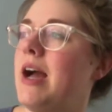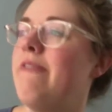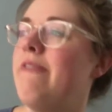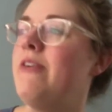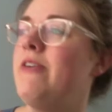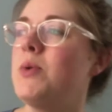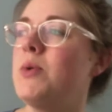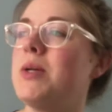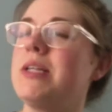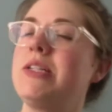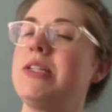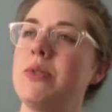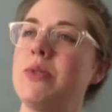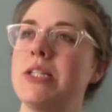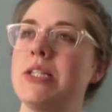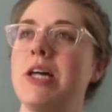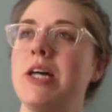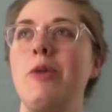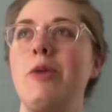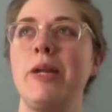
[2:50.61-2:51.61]
I feel really
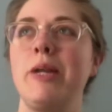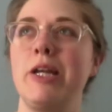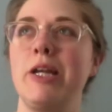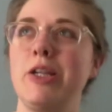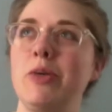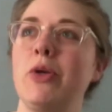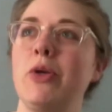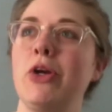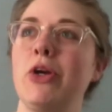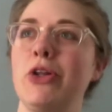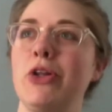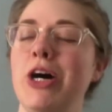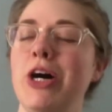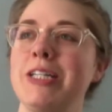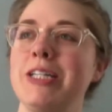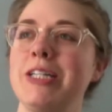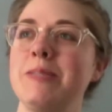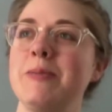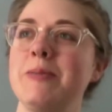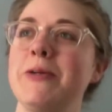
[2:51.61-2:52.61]
suicidal, but I don't want to go to the
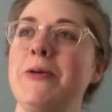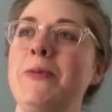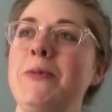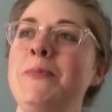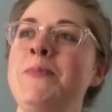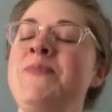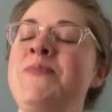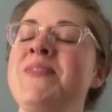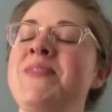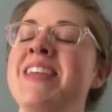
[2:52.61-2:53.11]
hospital.